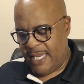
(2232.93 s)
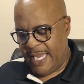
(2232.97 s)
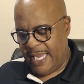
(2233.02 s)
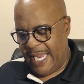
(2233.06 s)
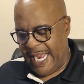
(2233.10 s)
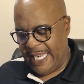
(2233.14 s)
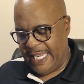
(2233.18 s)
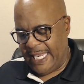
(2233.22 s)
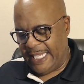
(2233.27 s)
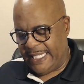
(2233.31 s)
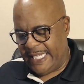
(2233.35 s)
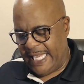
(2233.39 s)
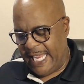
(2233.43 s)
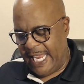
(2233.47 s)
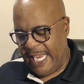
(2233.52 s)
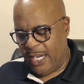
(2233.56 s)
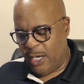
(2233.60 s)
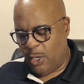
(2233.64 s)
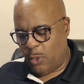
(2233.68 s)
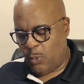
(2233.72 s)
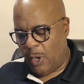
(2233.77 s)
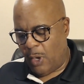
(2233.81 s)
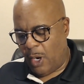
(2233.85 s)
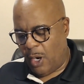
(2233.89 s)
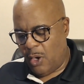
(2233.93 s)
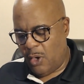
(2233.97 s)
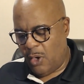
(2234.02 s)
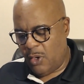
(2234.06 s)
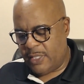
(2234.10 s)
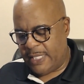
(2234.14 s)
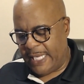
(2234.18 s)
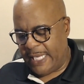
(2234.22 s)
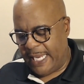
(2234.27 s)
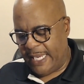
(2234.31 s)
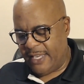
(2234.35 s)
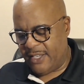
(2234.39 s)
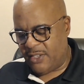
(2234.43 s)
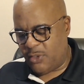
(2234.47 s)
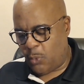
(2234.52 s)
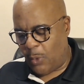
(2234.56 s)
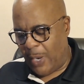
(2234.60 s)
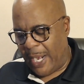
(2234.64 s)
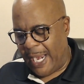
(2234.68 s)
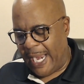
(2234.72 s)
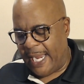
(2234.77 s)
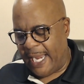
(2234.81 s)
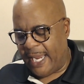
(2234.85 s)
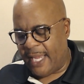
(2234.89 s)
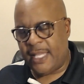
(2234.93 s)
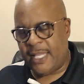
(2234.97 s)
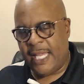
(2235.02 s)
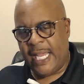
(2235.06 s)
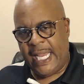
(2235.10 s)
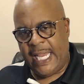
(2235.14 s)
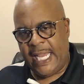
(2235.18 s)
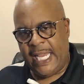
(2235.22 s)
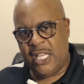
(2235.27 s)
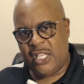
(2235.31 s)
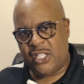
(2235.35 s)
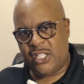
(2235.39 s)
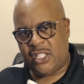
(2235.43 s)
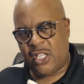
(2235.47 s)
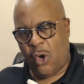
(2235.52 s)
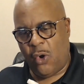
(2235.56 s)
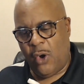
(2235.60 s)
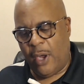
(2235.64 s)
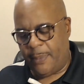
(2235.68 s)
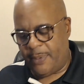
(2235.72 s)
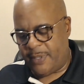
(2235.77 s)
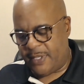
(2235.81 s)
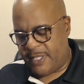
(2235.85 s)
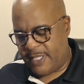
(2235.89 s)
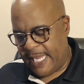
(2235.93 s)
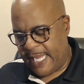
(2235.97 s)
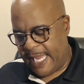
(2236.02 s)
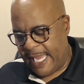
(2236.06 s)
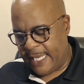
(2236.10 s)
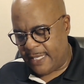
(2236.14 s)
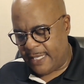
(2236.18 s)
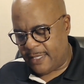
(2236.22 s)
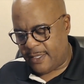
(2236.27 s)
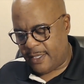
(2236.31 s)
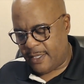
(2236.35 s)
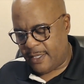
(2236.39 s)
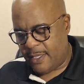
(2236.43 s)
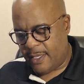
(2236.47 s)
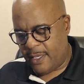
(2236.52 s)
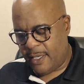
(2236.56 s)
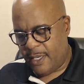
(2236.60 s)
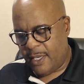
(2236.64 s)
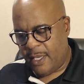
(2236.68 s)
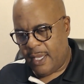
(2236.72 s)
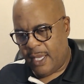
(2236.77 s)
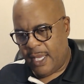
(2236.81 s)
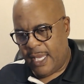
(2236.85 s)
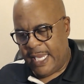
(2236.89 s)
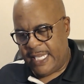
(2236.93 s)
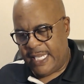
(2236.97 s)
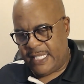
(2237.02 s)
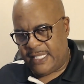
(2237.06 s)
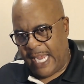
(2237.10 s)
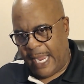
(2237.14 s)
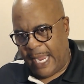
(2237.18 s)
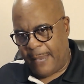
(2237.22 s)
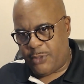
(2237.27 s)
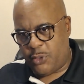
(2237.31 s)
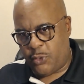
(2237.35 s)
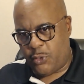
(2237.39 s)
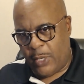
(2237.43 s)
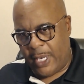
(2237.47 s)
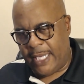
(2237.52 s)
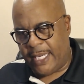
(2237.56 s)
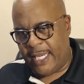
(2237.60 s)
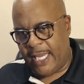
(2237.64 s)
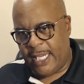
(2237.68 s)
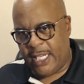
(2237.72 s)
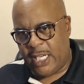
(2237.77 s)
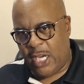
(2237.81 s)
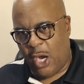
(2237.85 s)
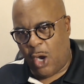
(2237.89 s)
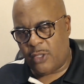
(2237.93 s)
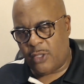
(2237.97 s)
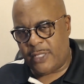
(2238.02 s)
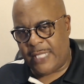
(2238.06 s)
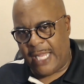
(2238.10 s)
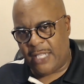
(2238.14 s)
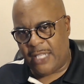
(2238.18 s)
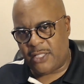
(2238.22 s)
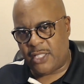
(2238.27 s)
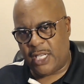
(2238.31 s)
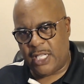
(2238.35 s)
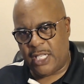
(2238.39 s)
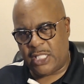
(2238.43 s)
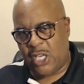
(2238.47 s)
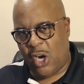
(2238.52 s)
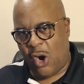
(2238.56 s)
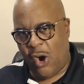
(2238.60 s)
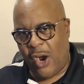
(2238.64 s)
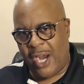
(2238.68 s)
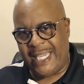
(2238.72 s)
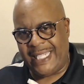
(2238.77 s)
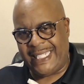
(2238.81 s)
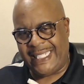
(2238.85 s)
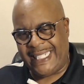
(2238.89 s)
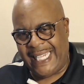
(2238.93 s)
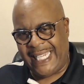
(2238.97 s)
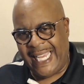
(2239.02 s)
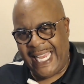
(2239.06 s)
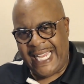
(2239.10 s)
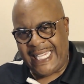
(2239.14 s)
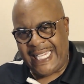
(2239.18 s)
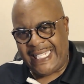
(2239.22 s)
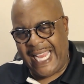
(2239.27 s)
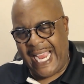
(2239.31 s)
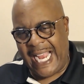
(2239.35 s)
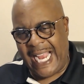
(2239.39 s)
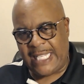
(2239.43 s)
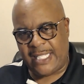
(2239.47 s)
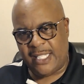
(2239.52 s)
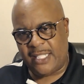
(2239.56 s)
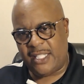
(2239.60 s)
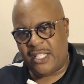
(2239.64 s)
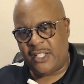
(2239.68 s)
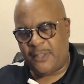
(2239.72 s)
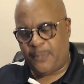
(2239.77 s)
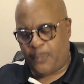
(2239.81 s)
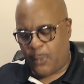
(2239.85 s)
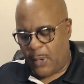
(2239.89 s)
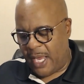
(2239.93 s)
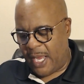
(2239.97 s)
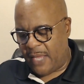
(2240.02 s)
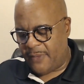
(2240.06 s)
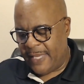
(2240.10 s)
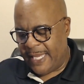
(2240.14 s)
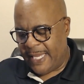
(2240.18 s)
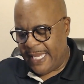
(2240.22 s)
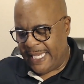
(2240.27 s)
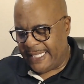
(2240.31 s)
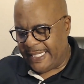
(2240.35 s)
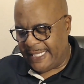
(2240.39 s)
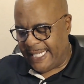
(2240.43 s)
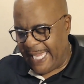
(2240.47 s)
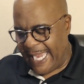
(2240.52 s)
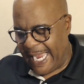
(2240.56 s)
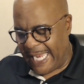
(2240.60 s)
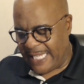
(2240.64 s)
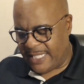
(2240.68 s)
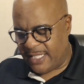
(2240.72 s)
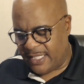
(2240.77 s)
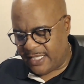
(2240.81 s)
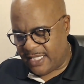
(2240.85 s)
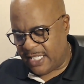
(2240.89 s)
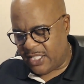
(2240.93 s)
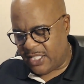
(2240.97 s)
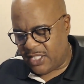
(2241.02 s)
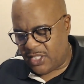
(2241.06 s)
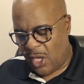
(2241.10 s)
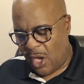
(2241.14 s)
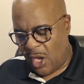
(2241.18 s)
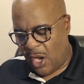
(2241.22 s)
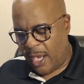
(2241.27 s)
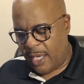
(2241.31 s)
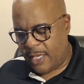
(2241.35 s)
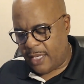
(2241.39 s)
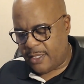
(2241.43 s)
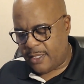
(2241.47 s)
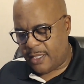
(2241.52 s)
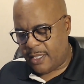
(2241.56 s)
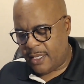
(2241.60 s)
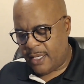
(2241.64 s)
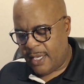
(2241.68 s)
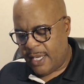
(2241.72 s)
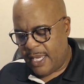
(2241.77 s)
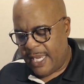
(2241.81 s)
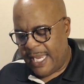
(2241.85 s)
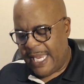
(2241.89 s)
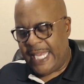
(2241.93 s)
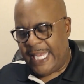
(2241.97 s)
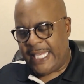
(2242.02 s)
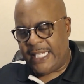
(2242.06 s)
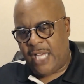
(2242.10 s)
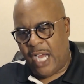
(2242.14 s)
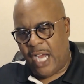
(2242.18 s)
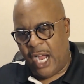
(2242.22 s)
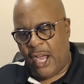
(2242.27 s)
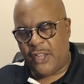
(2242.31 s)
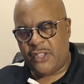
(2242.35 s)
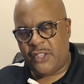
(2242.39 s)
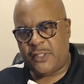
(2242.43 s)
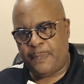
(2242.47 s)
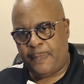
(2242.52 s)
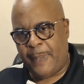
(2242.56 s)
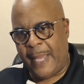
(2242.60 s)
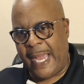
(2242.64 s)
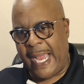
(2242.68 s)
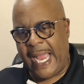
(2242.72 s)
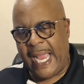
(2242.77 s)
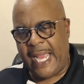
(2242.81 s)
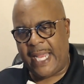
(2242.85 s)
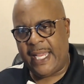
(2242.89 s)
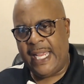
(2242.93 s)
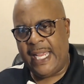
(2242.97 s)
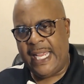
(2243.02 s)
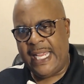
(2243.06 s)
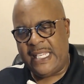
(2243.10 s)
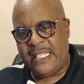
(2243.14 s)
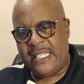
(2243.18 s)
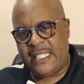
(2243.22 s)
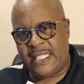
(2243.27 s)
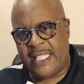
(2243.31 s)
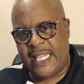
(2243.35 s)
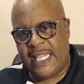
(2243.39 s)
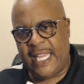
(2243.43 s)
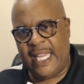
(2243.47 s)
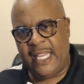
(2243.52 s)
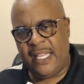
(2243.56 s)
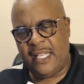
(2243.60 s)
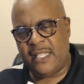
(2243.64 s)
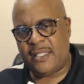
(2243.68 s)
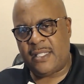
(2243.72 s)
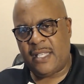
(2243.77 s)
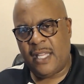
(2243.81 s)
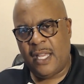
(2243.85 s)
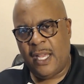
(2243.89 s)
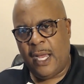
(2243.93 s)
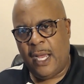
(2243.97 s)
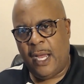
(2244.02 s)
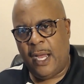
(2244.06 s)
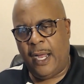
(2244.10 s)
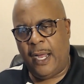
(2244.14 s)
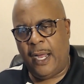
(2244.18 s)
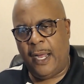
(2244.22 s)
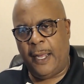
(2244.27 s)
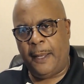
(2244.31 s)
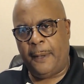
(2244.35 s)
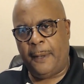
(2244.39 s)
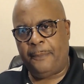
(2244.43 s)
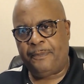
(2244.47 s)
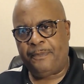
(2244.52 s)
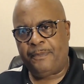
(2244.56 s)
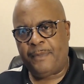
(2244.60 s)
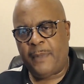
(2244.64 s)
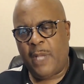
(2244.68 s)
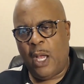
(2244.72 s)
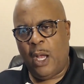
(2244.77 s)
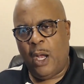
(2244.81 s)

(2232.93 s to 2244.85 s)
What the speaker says: And the king arose in his wrath. He is so upset, stops drinking, goes out to the garden, catches his breath, catches his thoughts, comes back, sees what